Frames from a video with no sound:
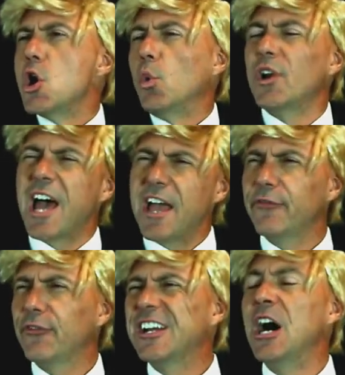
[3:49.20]
What
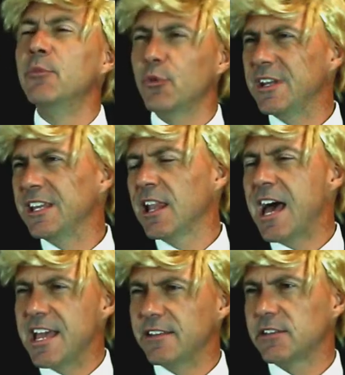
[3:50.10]
I've come to
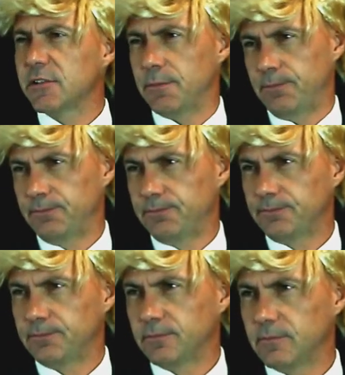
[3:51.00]
realize
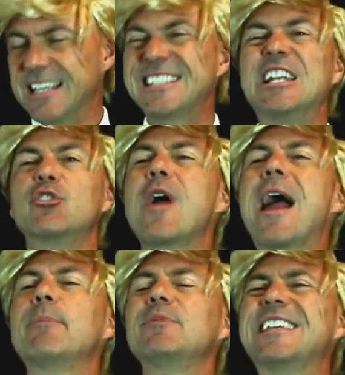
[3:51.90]
is that
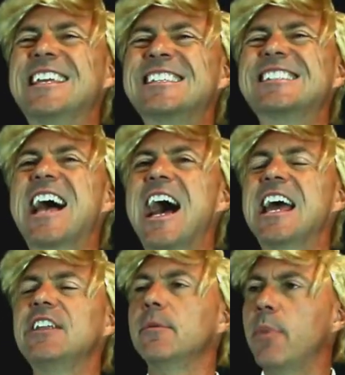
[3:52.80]
trapped
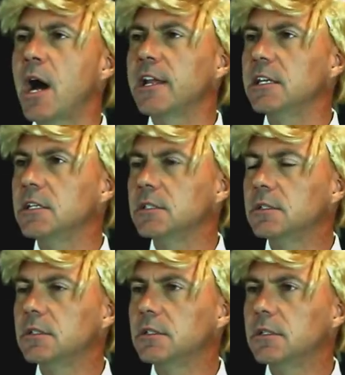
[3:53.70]
inside the body
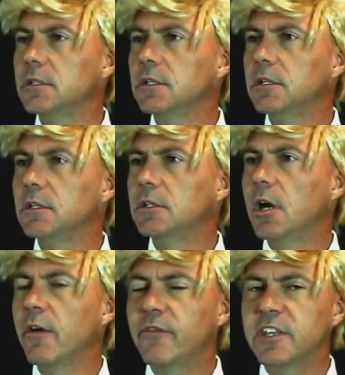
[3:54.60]

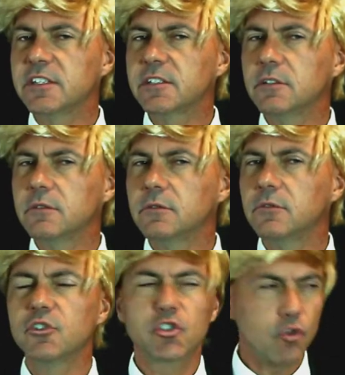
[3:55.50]
of this
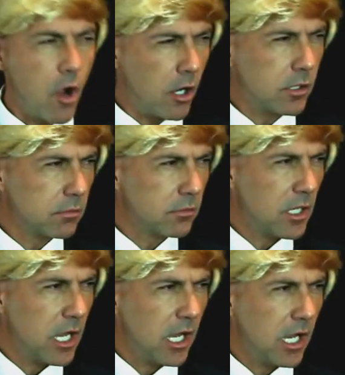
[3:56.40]
strong,
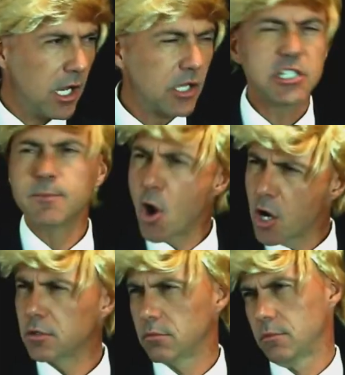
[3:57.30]

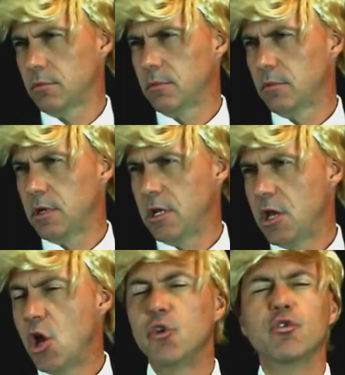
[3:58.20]
smart,
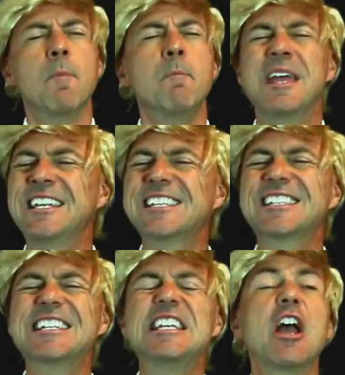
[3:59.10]

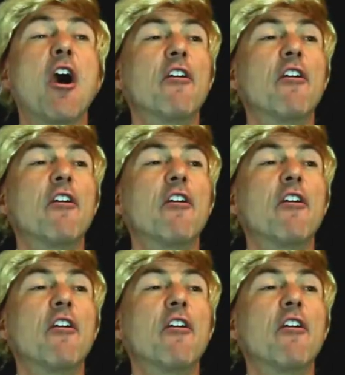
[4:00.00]
tremendously